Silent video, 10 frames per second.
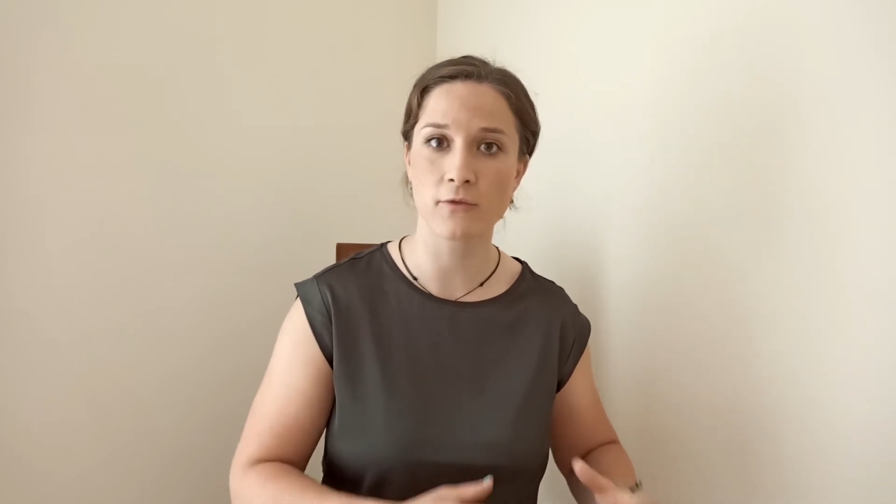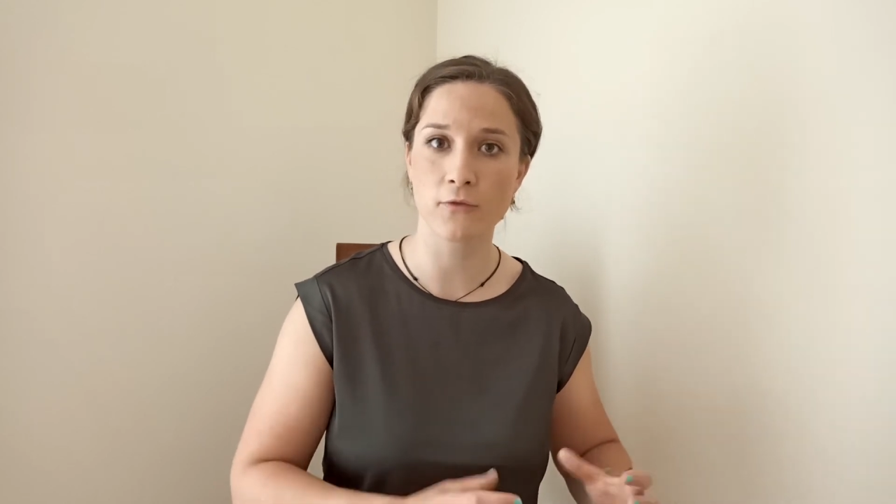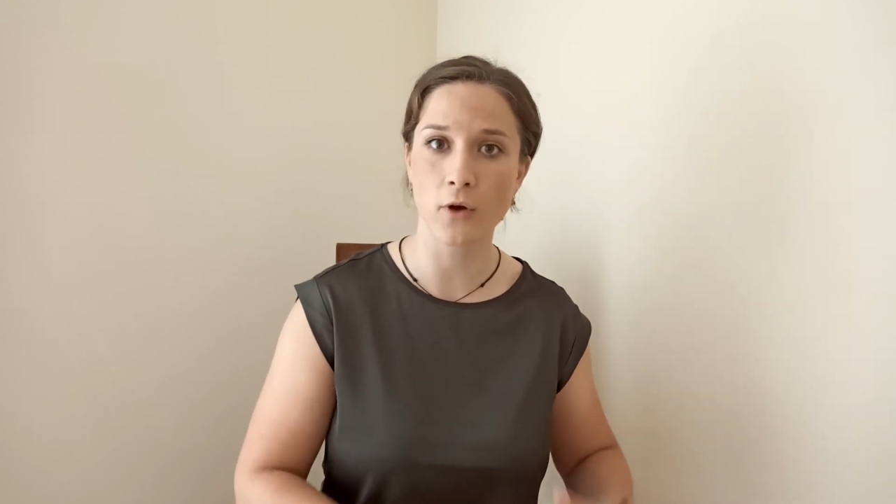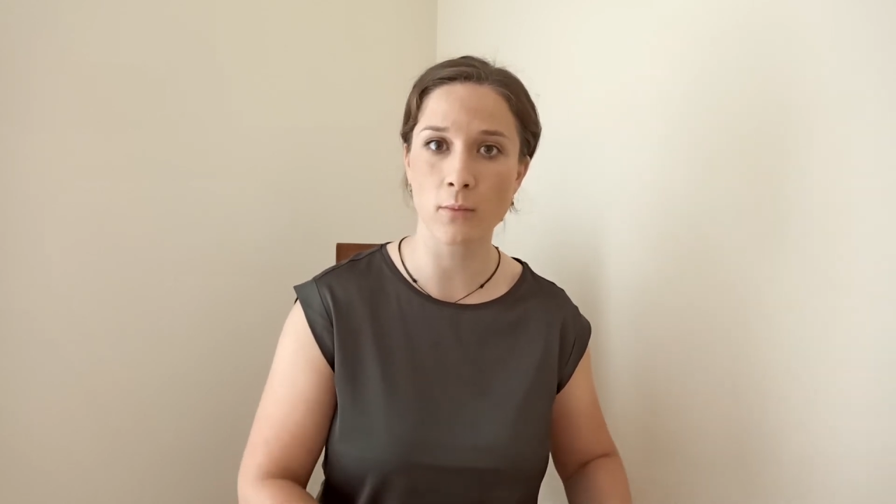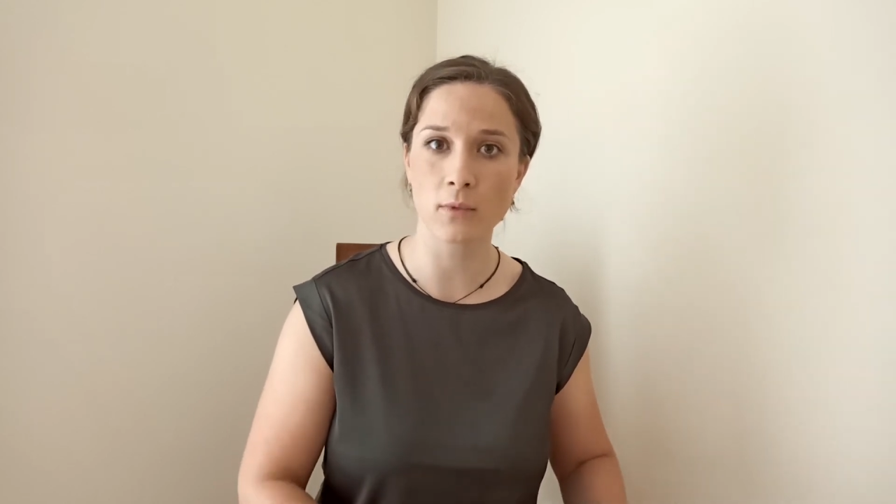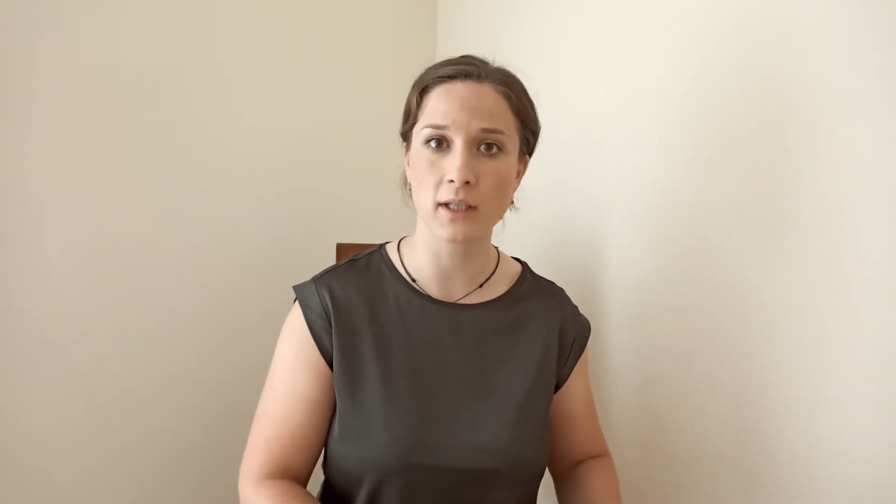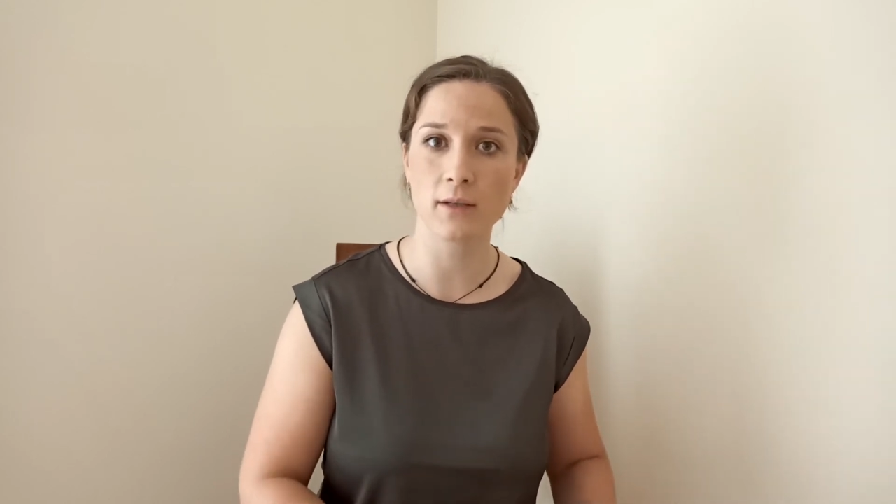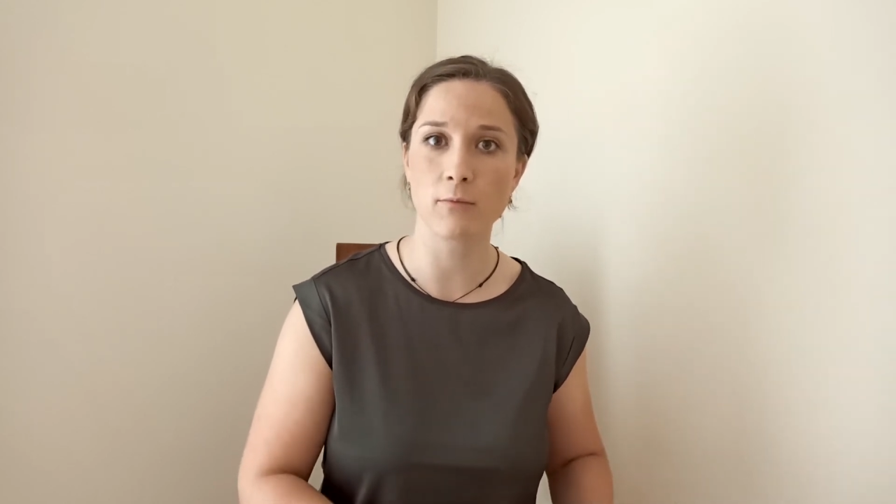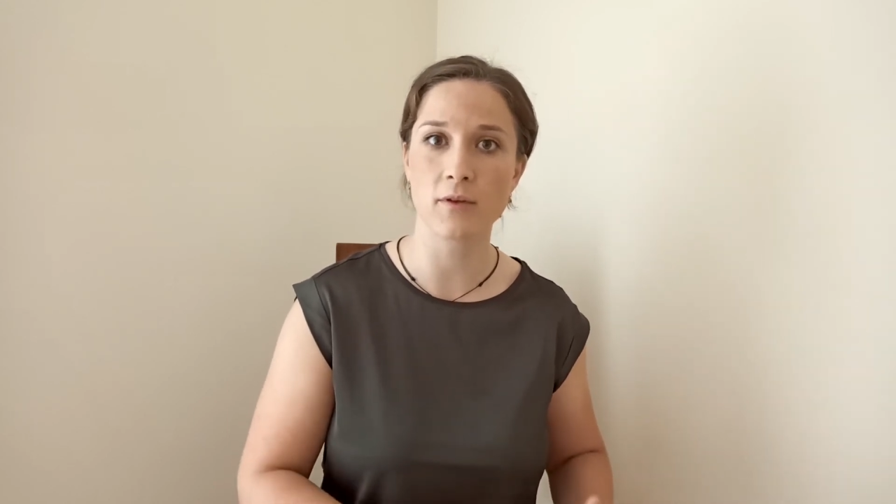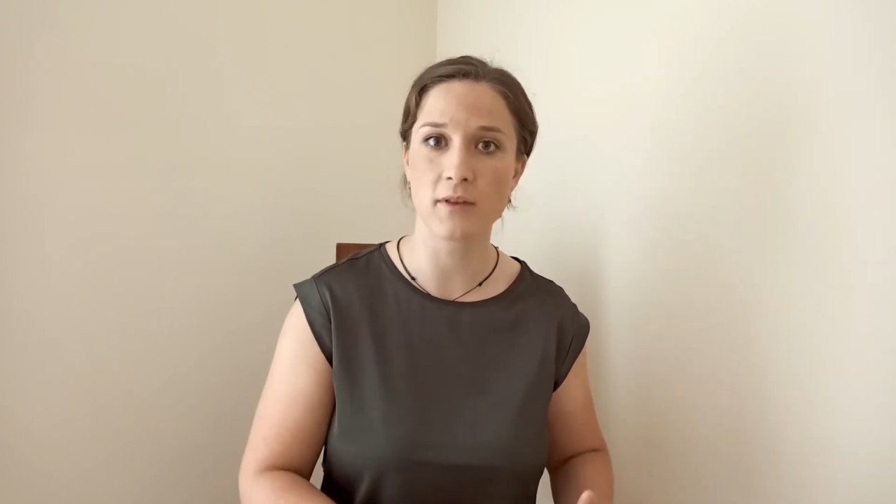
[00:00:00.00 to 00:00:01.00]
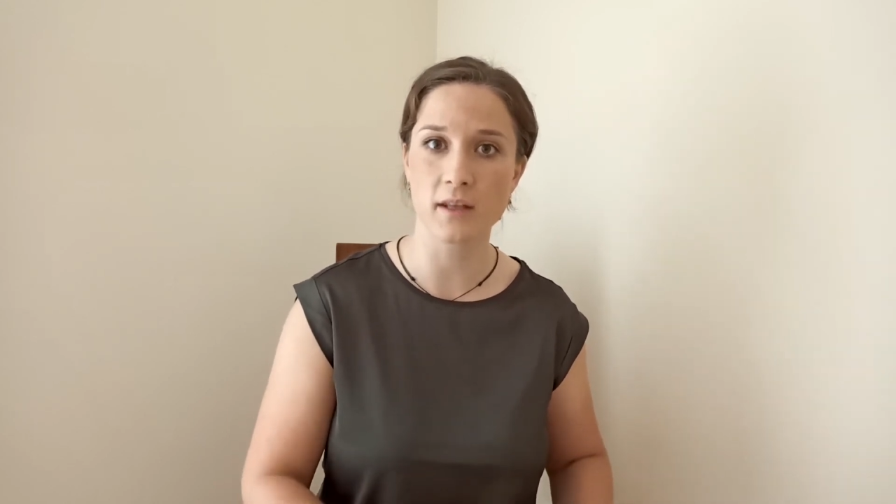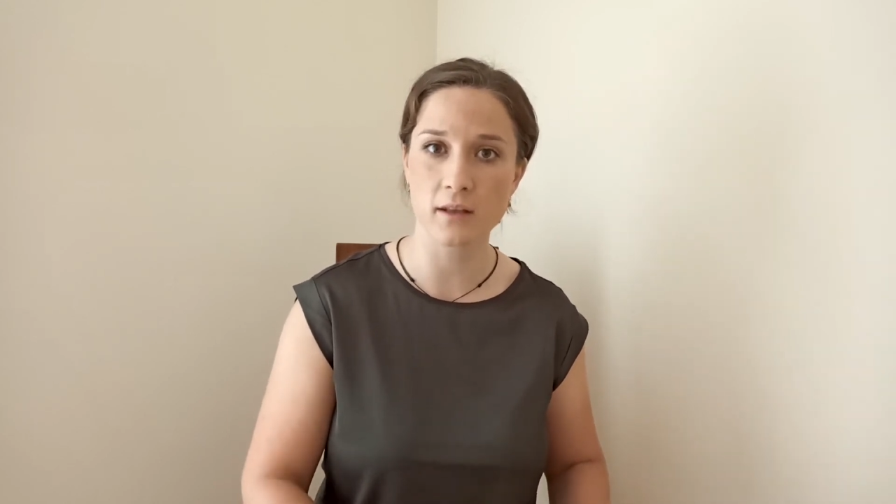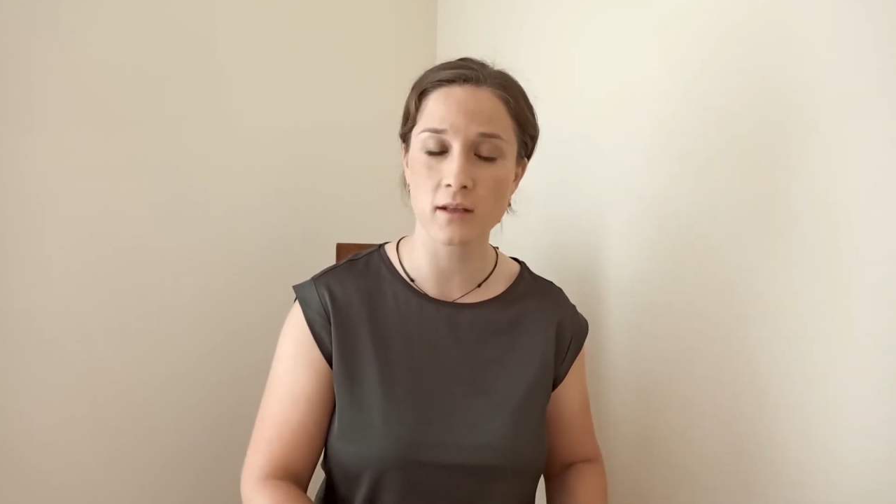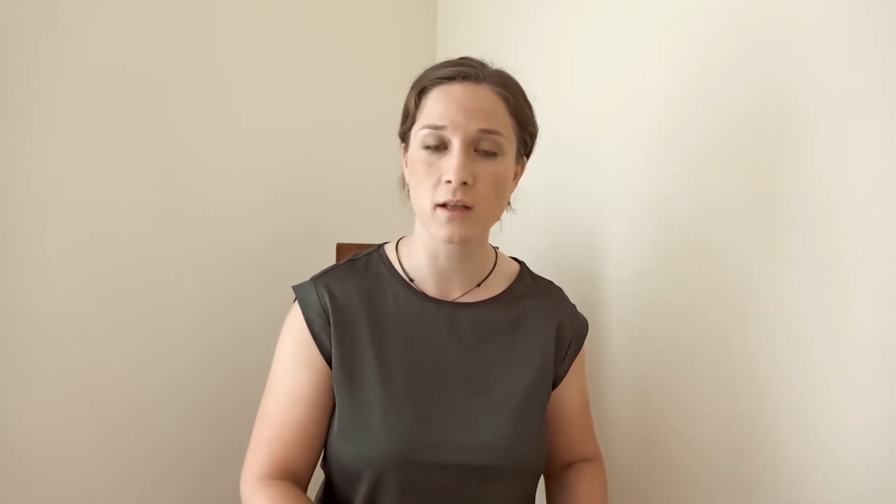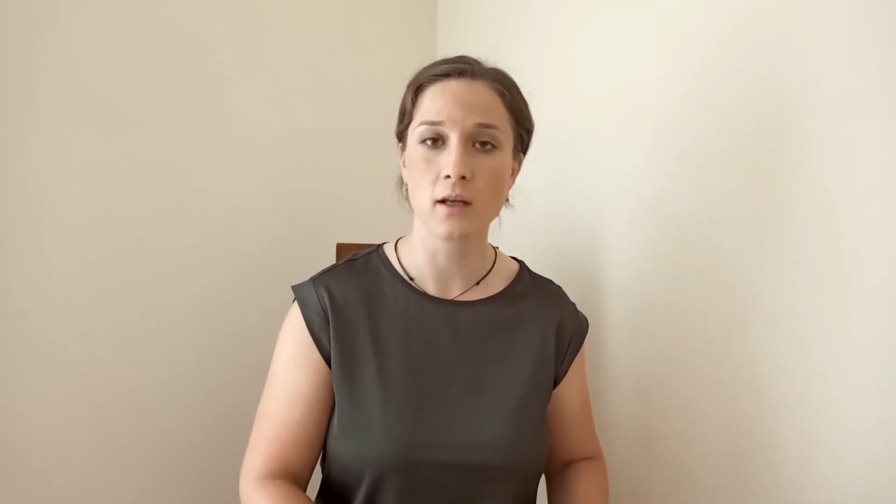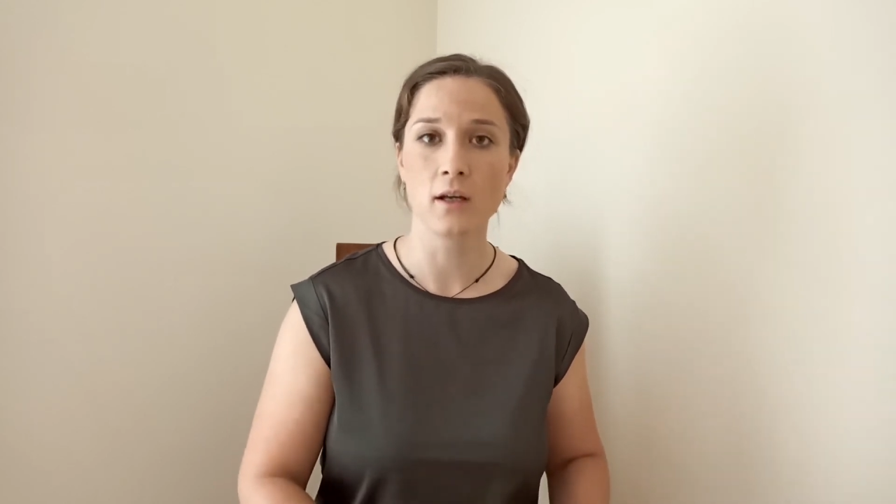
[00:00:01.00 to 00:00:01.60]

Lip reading: firmly within